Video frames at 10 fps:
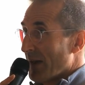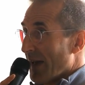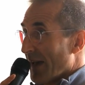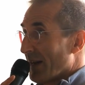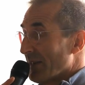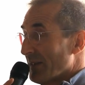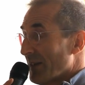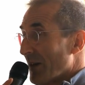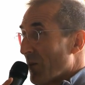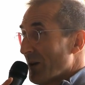And
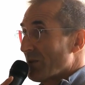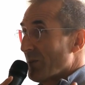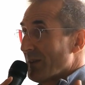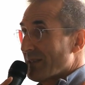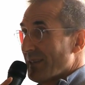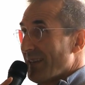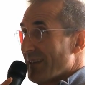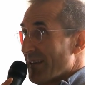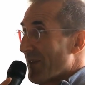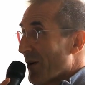once we see
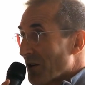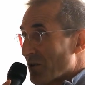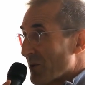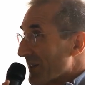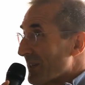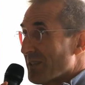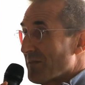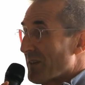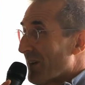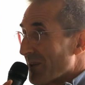that there are trillions
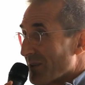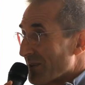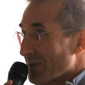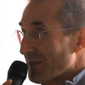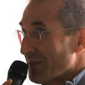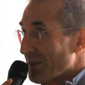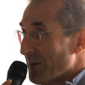of dollars